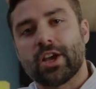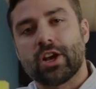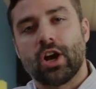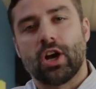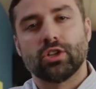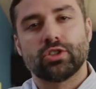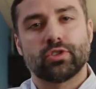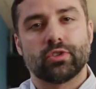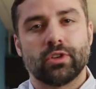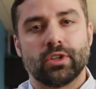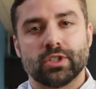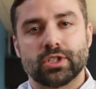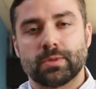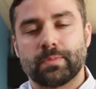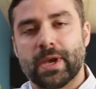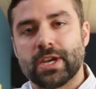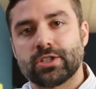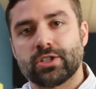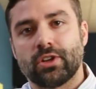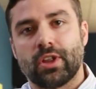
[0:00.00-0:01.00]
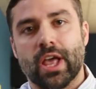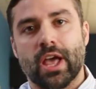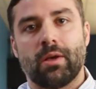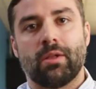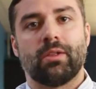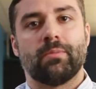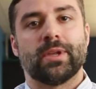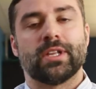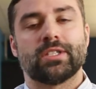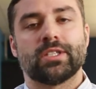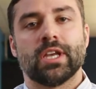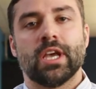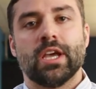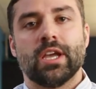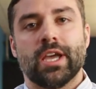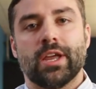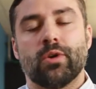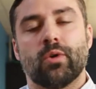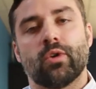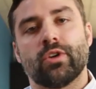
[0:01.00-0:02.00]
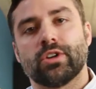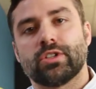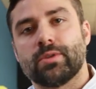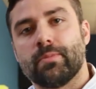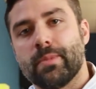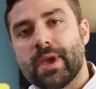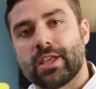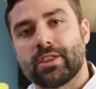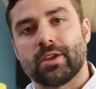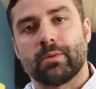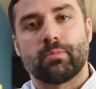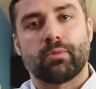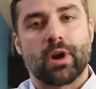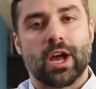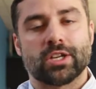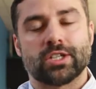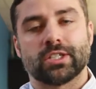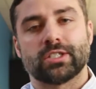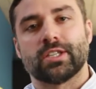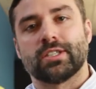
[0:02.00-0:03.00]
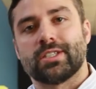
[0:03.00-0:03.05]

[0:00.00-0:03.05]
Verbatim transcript: cultural and spatial elements in order to make their projects a